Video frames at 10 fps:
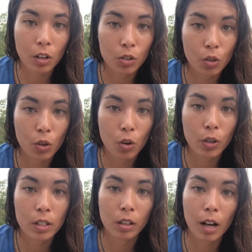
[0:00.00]
also
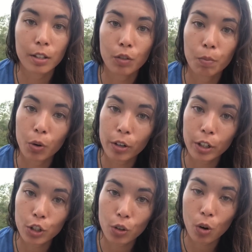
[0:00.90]
known as a loss of motor
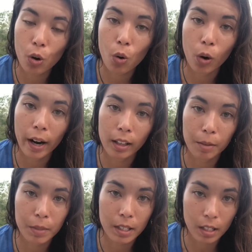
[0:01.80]
control, or
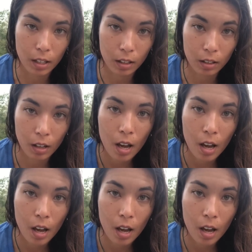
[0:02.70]
LMC.